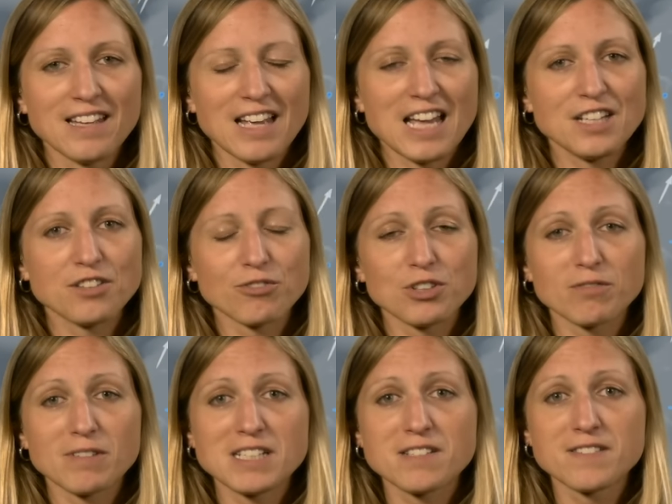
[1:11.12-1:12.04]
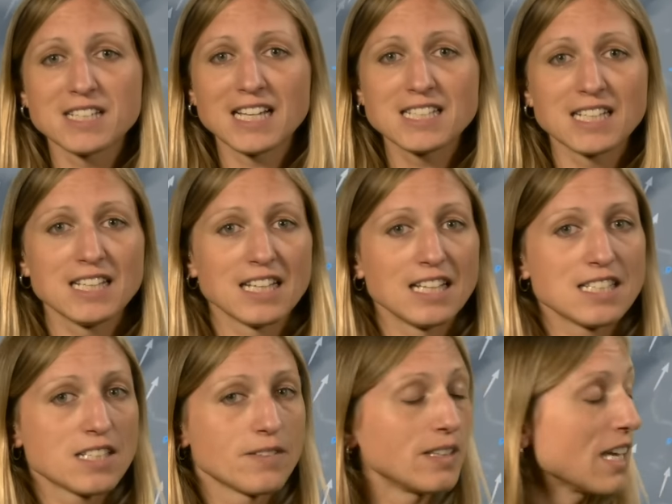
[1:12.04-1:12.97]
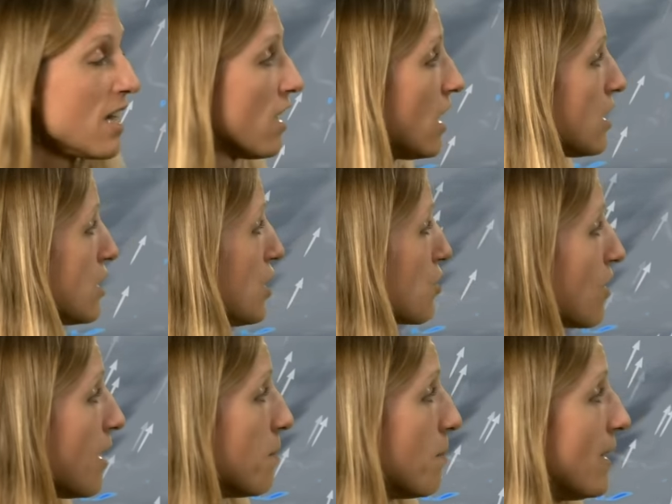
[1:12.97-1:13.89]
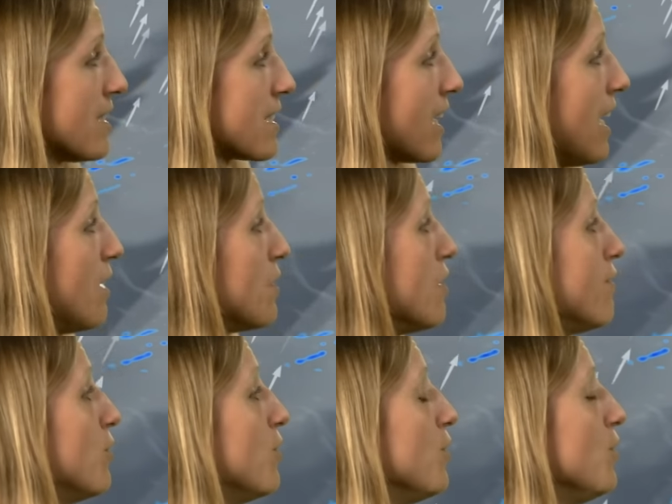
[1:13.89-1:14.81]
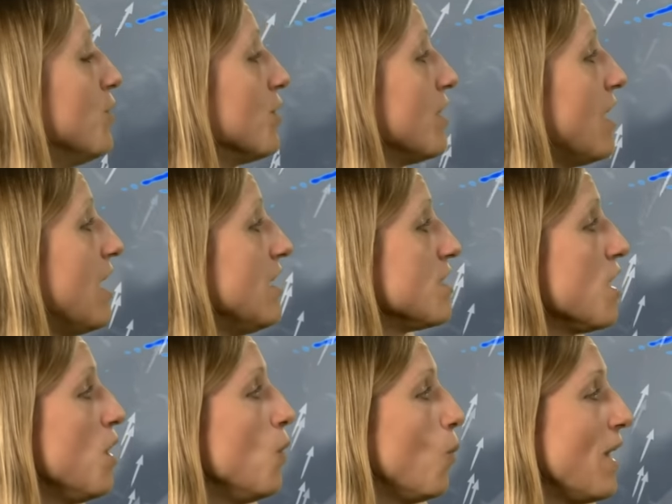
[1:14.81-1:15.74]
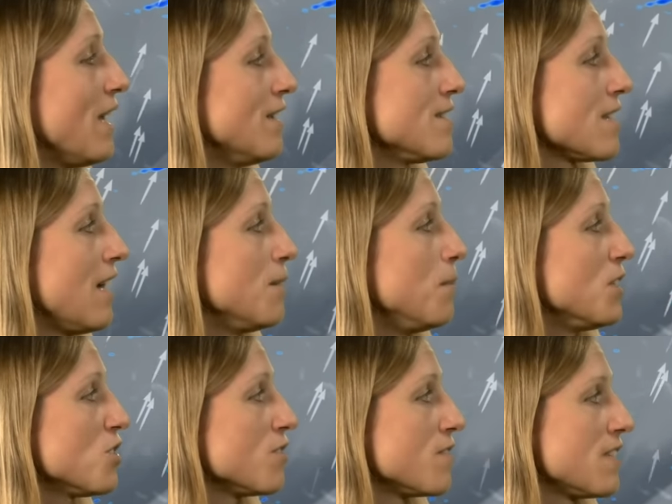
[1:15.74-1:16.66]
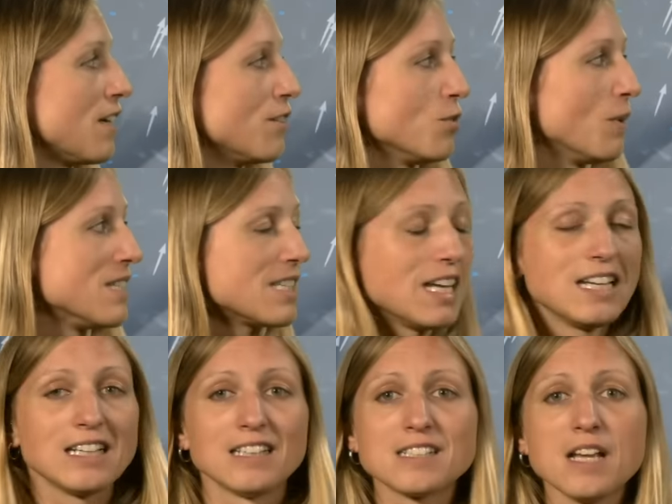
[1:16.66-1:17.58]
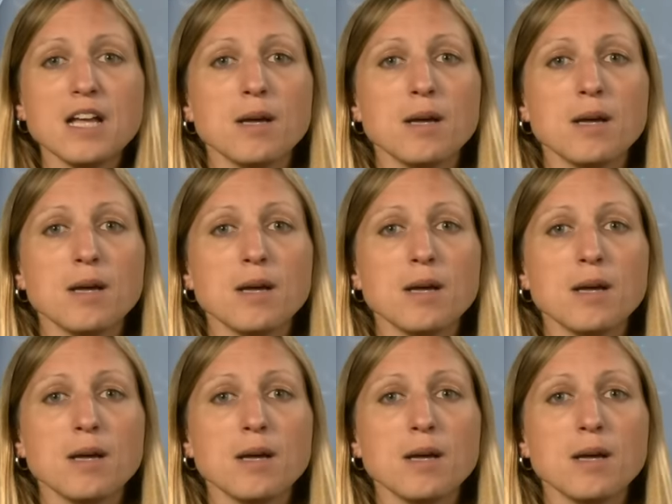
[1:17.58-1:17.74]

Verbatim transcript: Heading through the rest of Saturday then, so again largely dry but cloudy for Northern Ireland, Wales and much of southwest England,